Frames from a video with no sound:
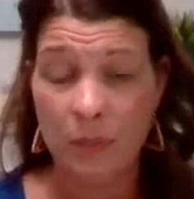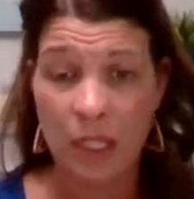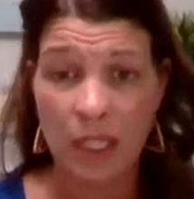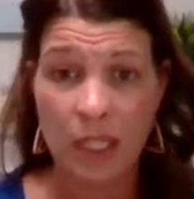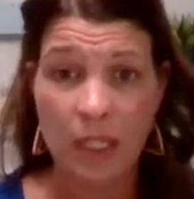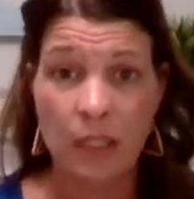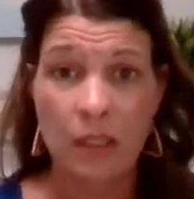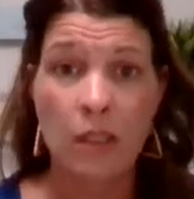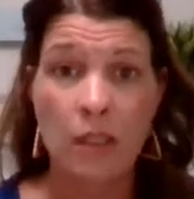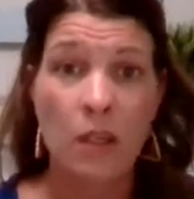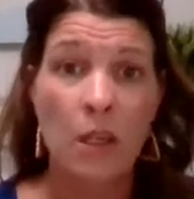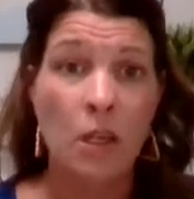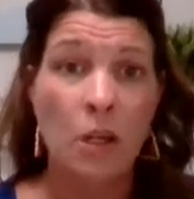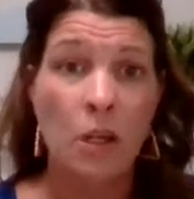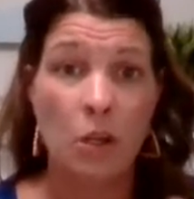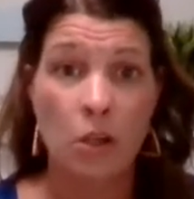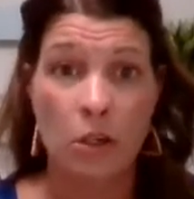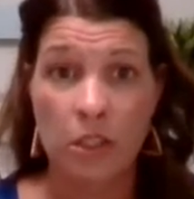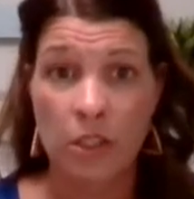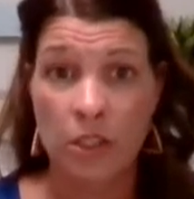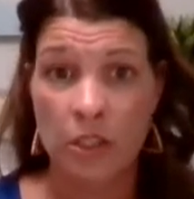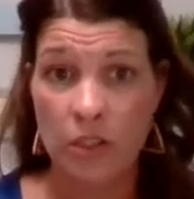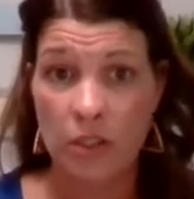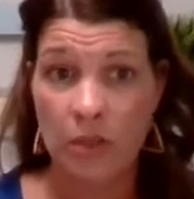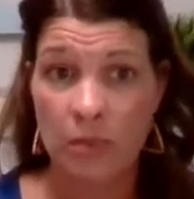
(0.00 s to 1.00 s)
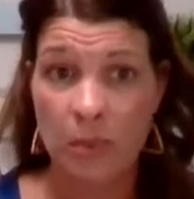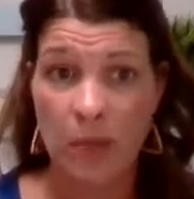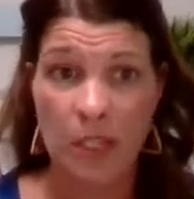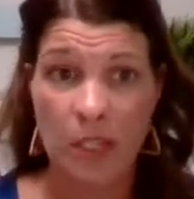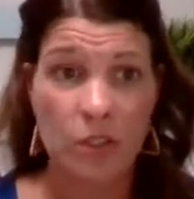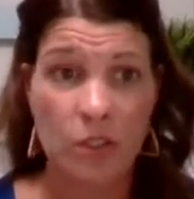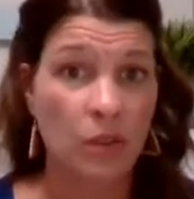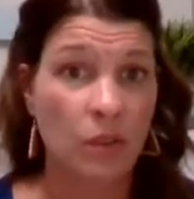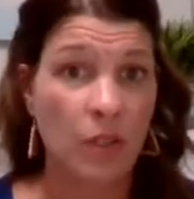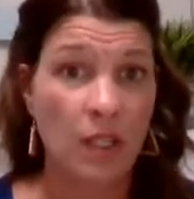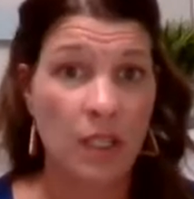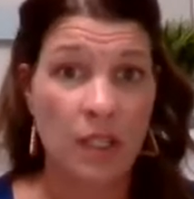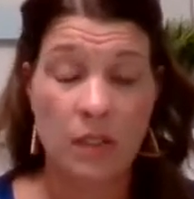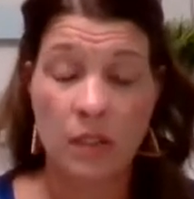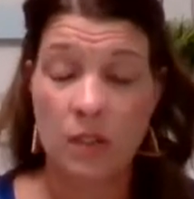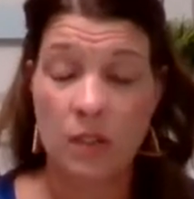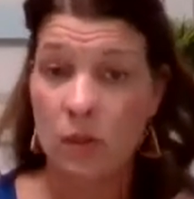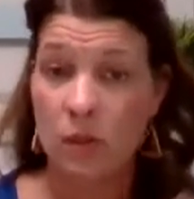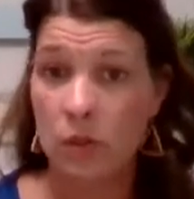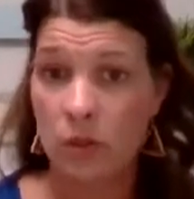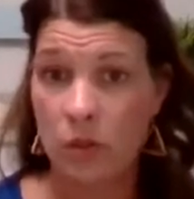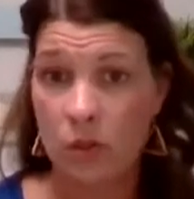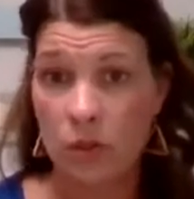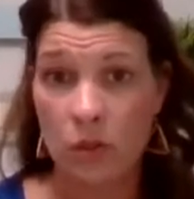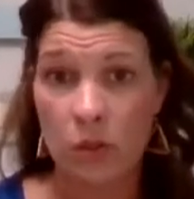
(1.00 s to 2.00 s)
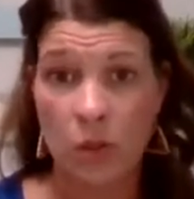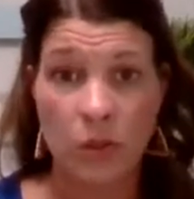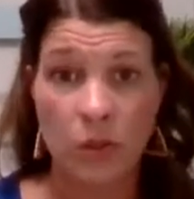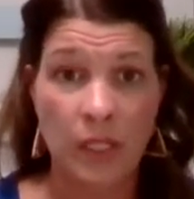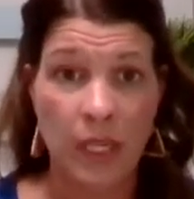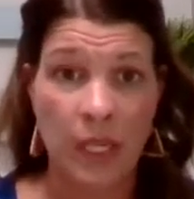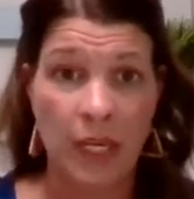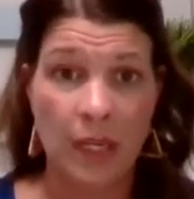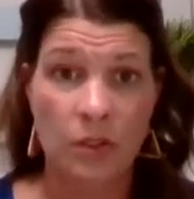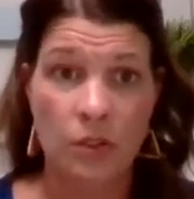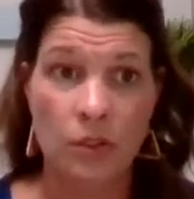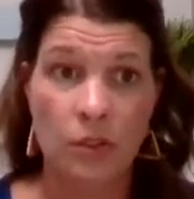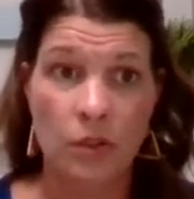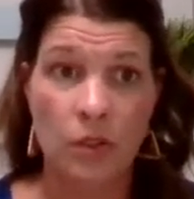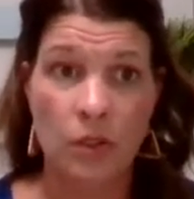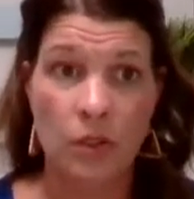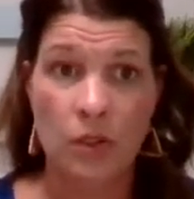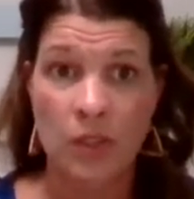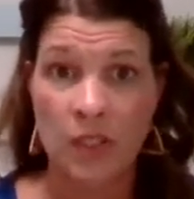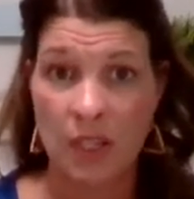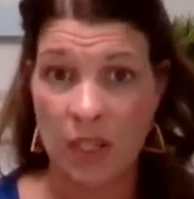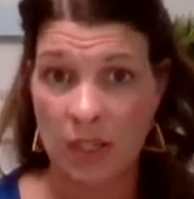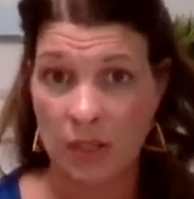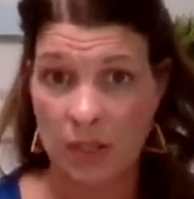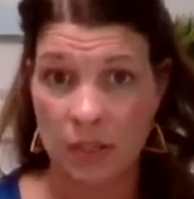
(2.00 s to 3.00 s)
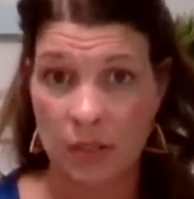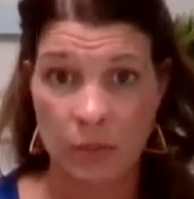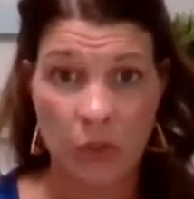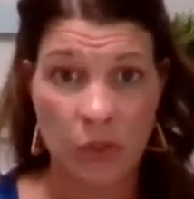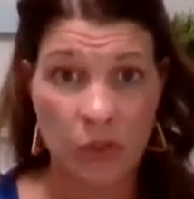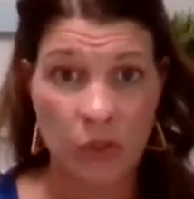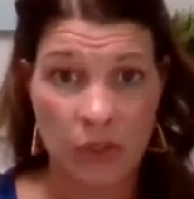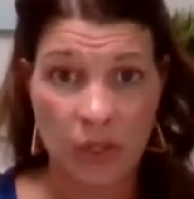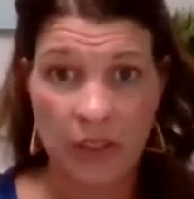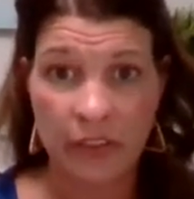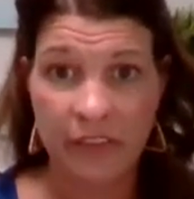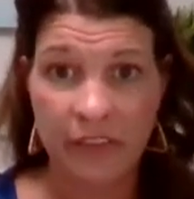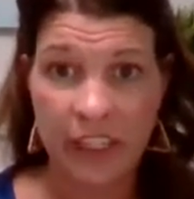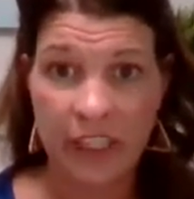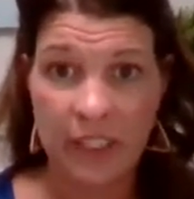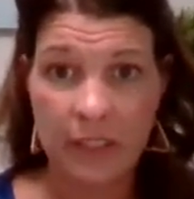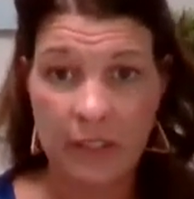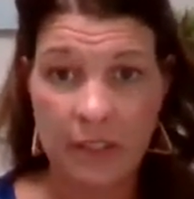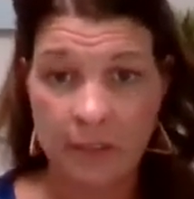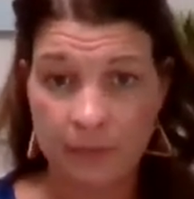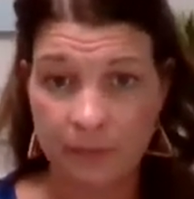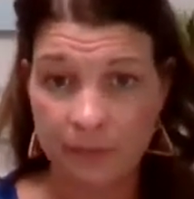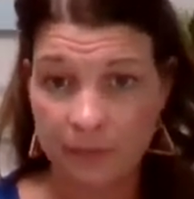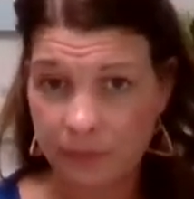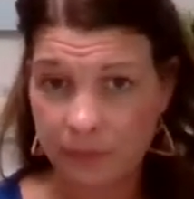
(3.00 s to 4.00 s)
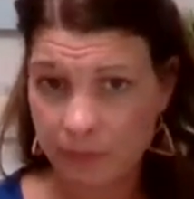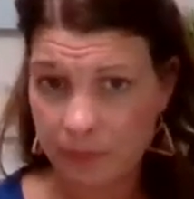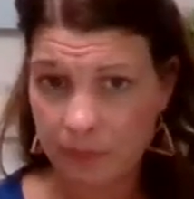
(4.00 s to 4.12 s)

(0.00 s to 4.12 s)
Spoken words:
me or your specialist or Soul Naturals customer service.